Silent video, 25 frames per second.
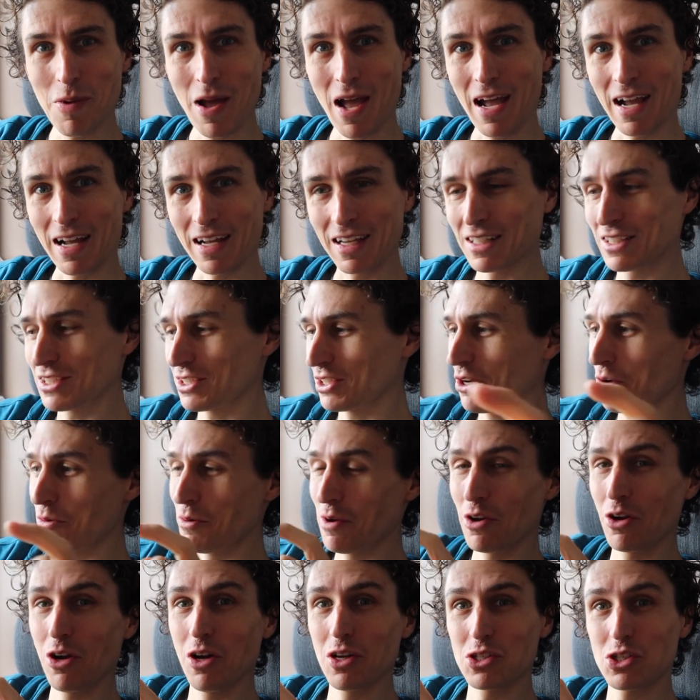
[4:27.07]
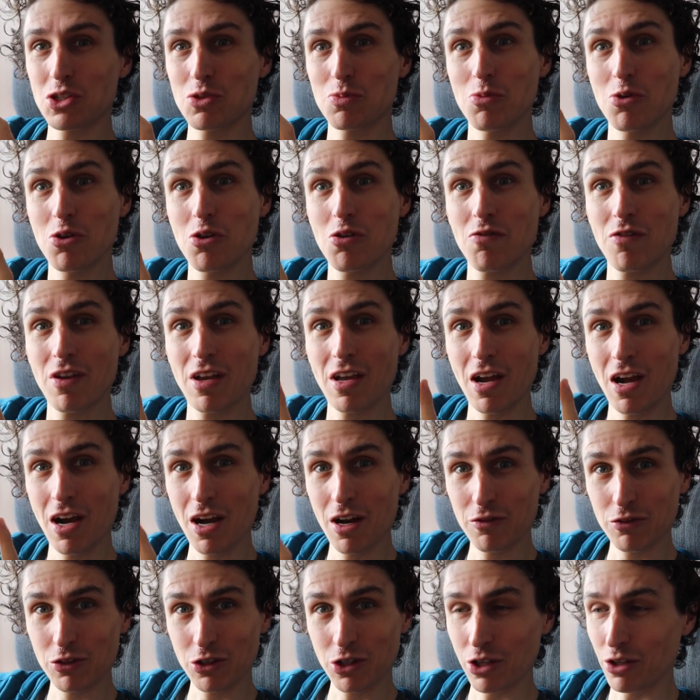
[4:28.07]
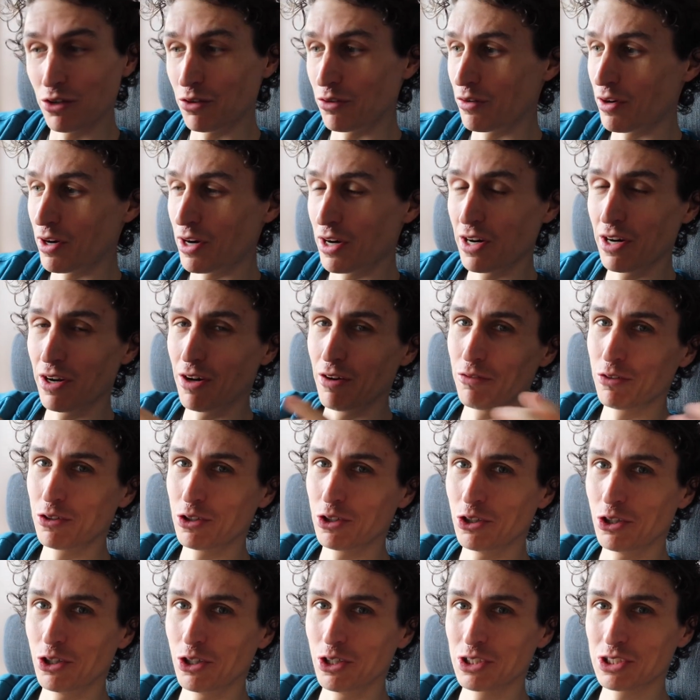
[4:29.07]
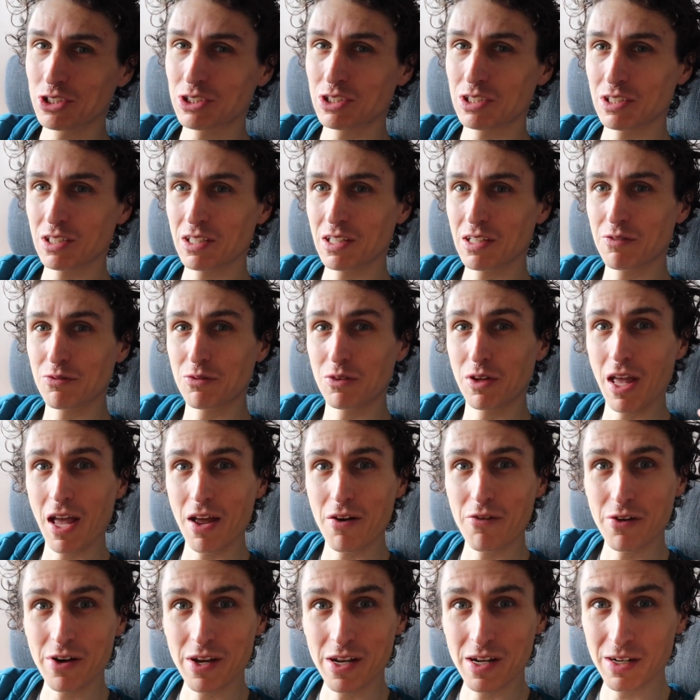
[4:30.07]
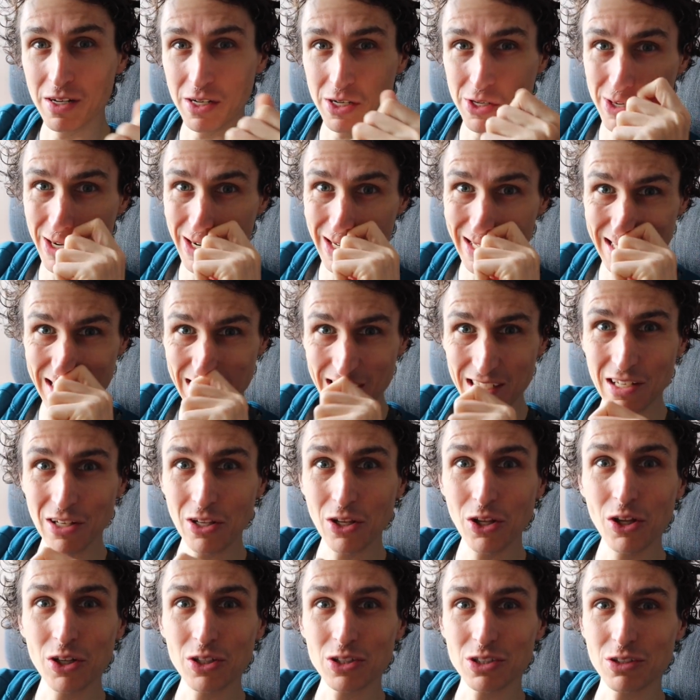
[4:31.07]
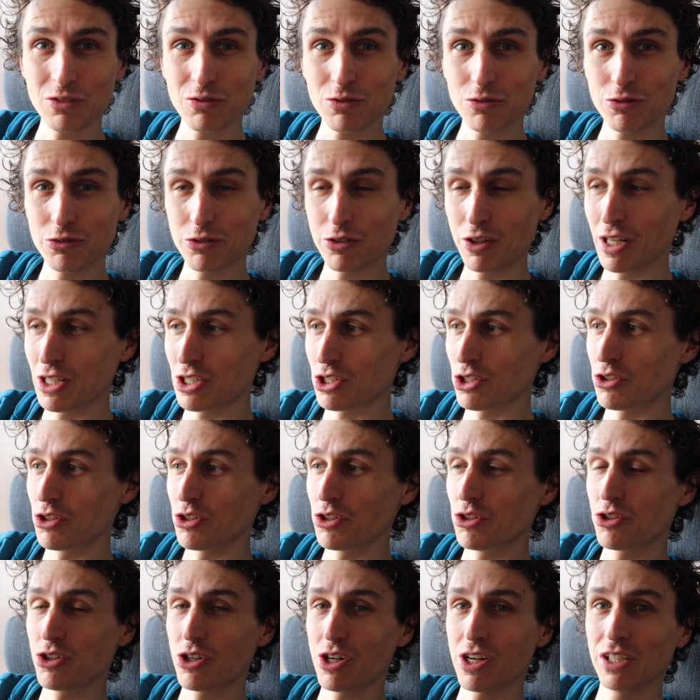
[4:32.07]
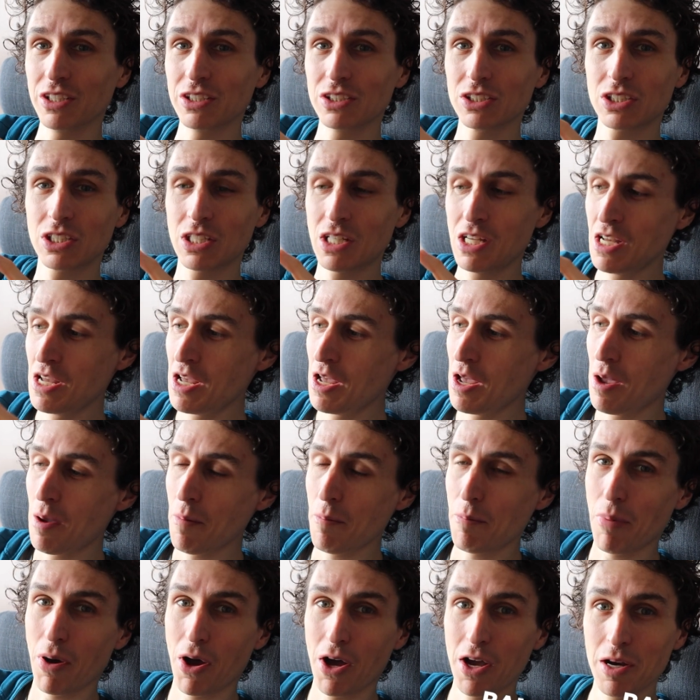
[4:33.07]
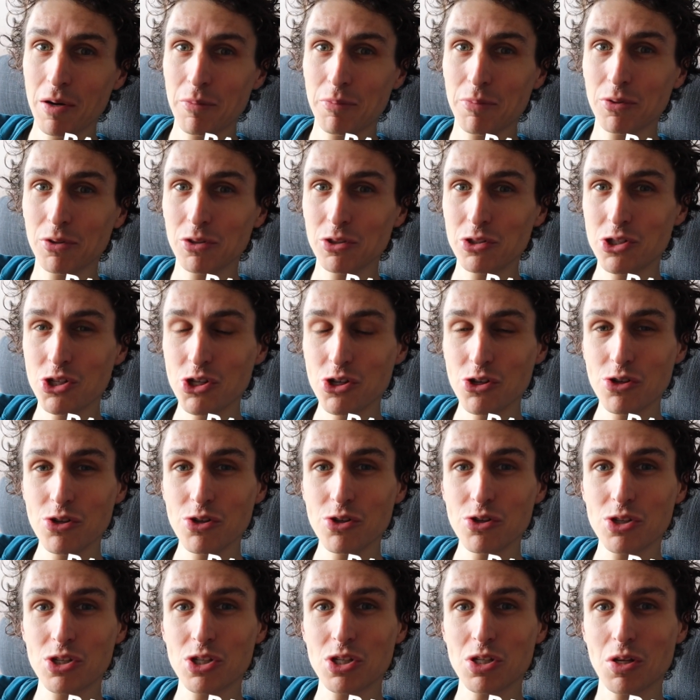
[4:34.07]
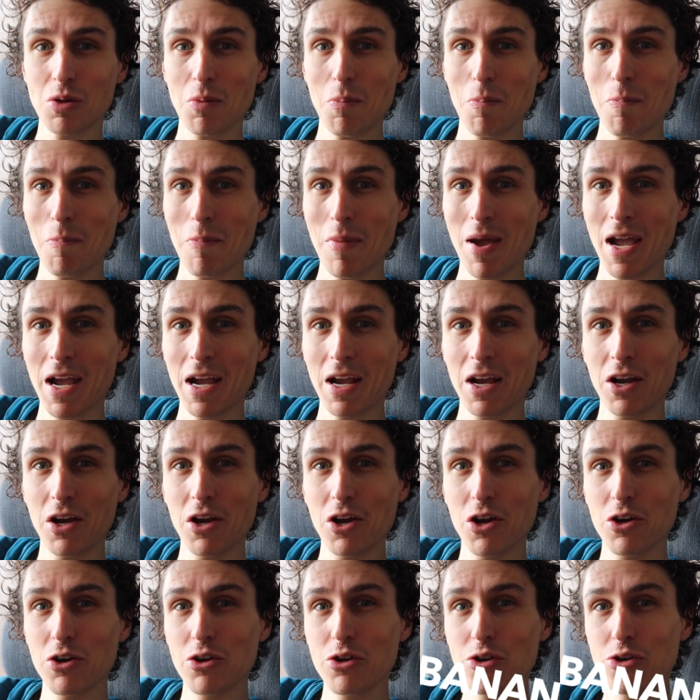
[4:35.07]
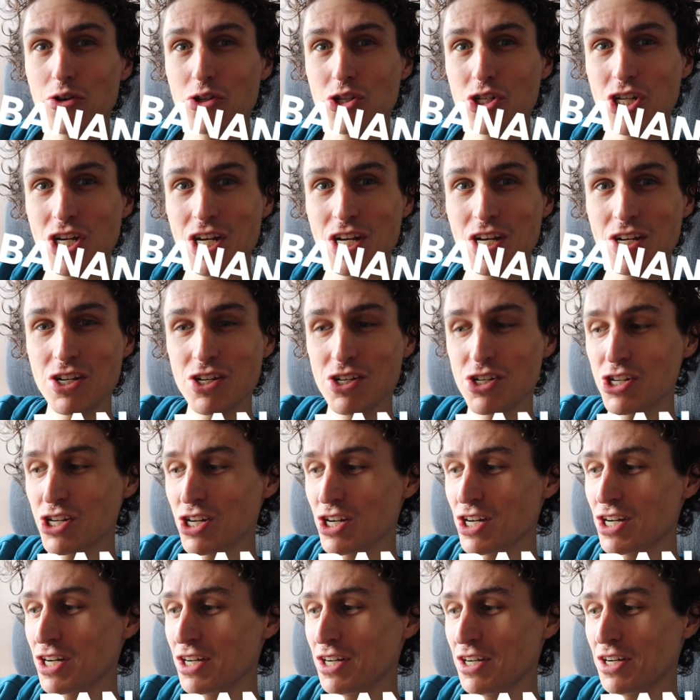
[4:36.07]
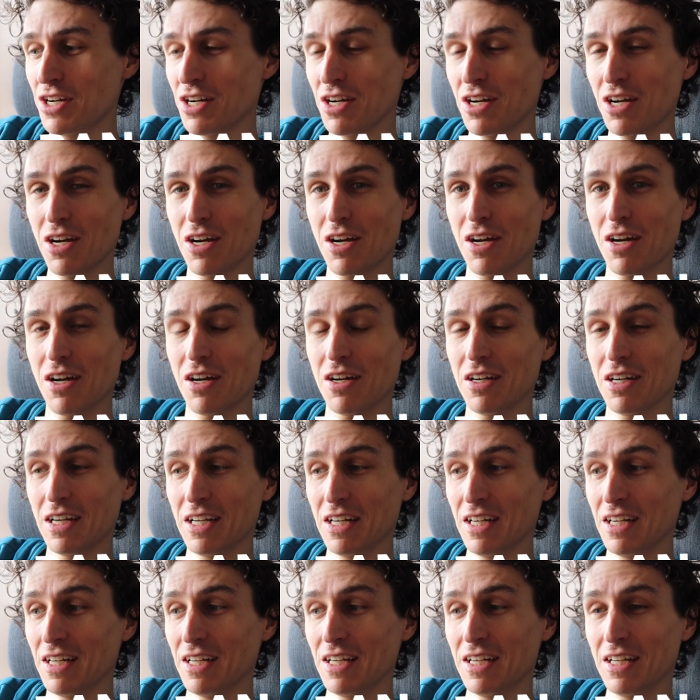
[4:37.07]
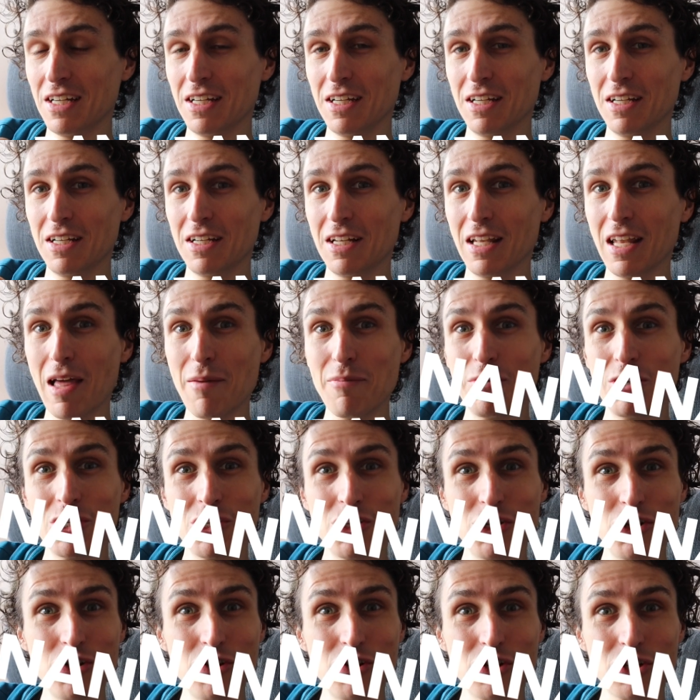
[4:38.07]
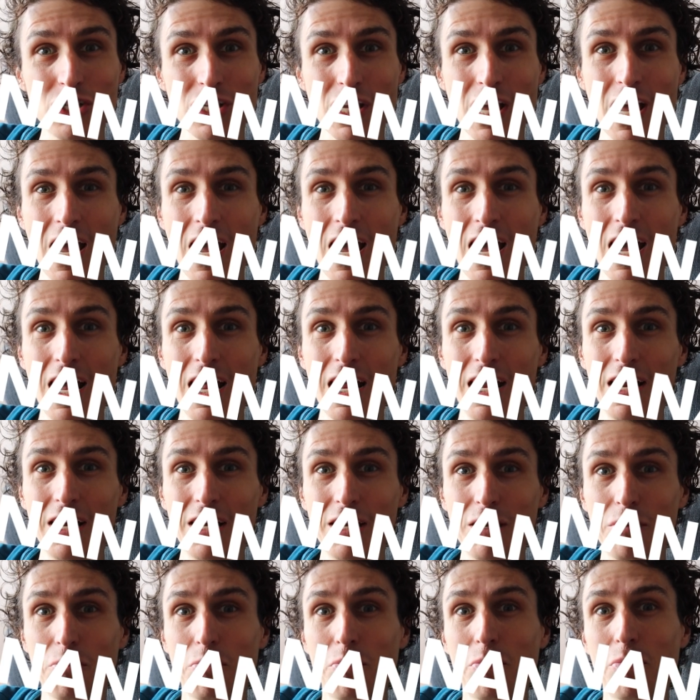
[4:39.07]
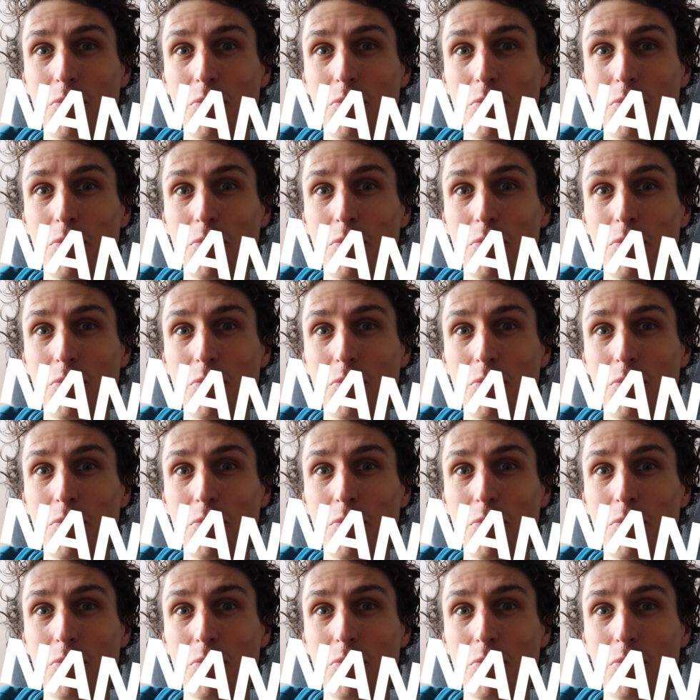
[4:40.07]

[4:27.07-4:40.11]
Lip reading: back. So we got a smoothie after the run, of course. Get rehydrated, lots of fresh nutrients. Pineapple juice, mango, ginger, lemon juice, and